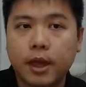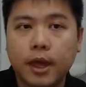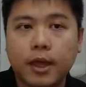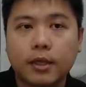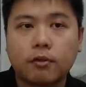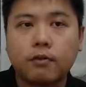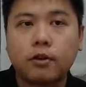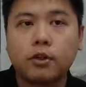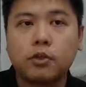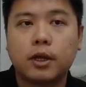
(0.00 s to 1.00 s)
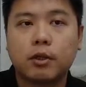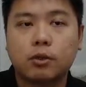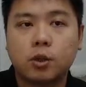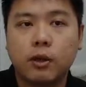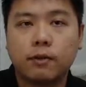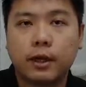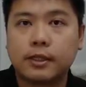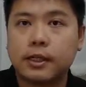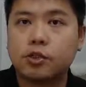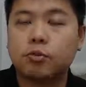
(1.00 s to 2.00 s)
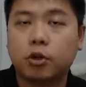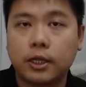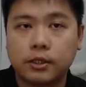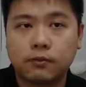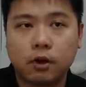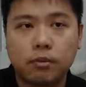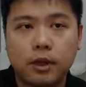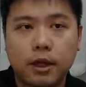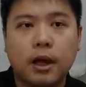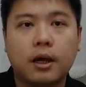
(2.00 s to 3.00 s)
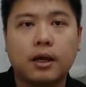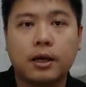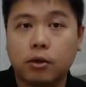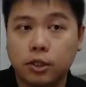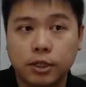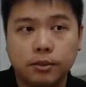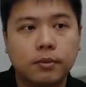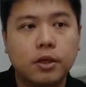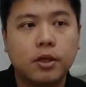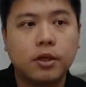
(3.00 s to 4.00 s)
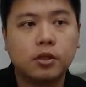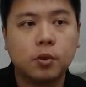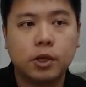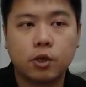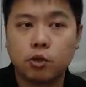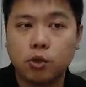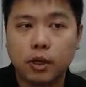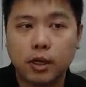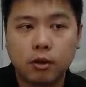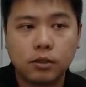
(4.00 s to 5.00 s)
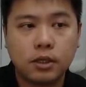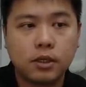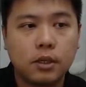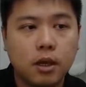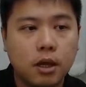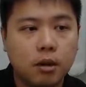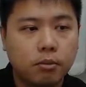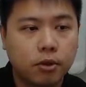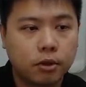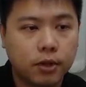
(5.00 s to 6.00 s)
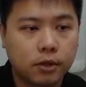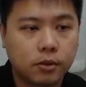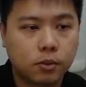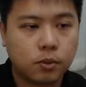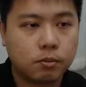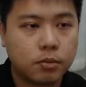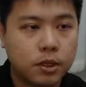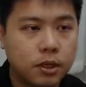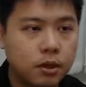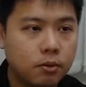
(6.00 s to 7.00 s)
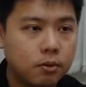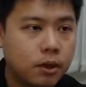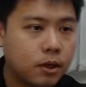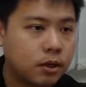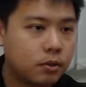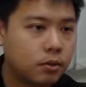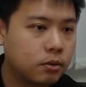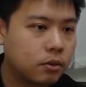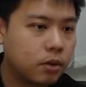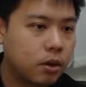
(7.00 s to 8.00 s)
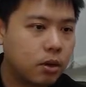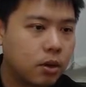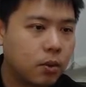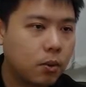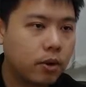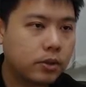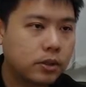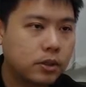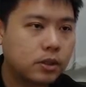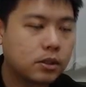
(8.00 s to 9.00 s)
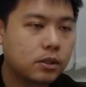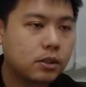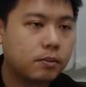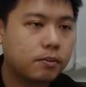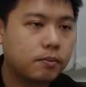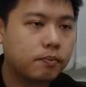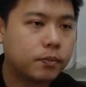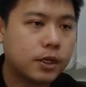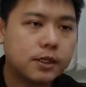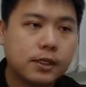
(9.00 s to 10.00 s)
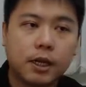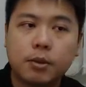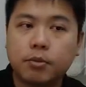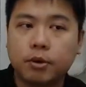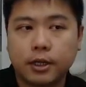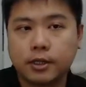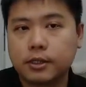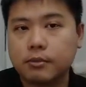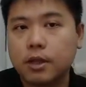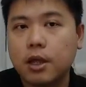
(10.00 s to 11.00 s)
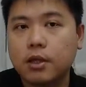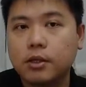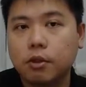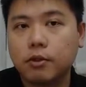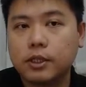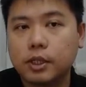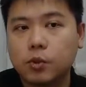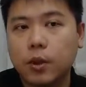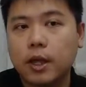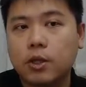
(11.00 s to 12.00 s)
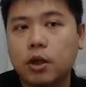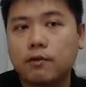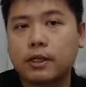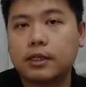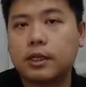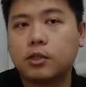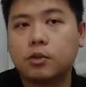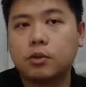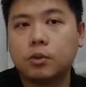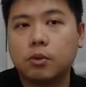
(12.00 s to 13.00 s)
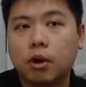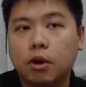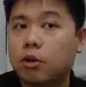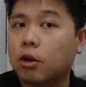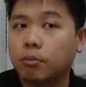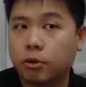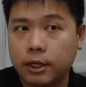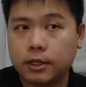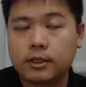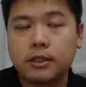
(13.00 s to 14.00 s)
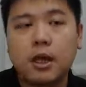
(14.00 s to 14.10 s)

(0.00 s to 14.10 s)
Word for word: And of course, you can also have access to products from accounting. So when you go to accounting, products will be around, where is it? Sellable products. So this is where you have access to all your products.